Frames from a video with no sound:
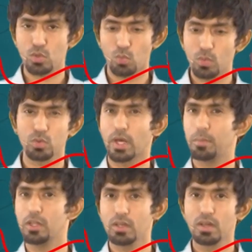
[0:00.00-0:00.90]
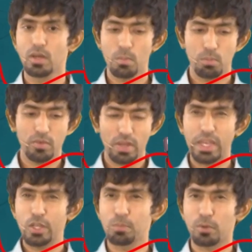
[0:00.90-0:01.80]
two, what would that be? Between
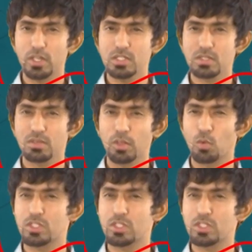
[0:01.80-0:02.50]
any two points, we know